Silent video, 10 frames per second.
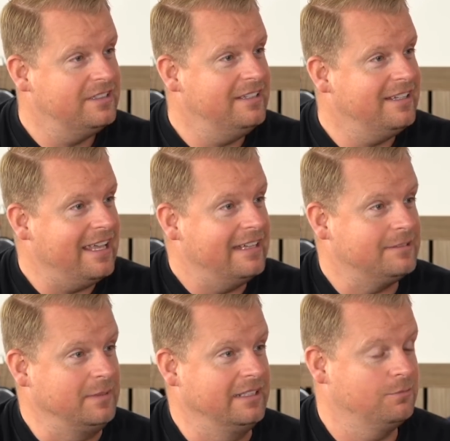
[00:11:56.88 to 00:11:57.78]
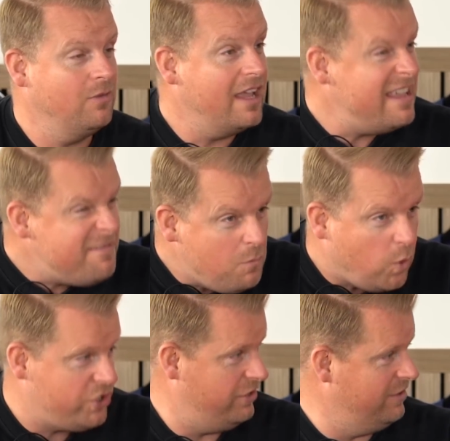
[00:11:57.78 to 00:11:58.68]
thing that gets me is, even
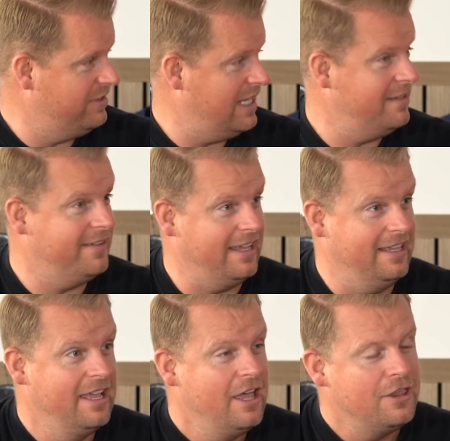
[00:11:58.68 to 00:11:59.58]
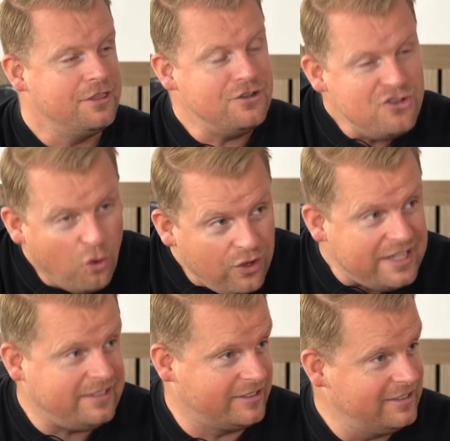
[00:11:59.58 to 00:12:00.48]
watching it on TV, the
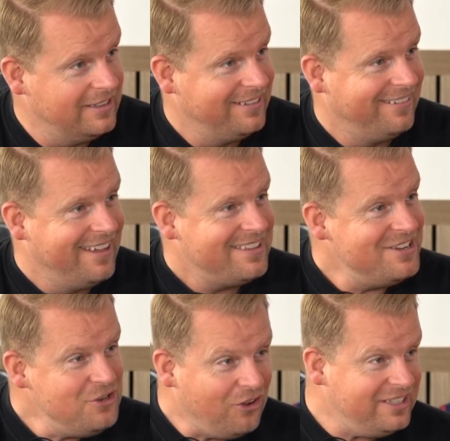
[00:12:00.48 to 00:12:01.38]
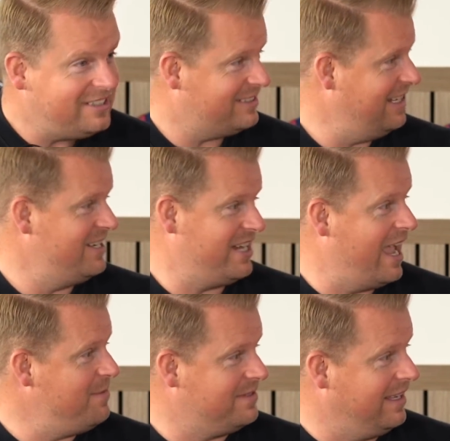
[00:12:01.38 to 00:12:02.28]
noise. Yeah. The noise at St James's.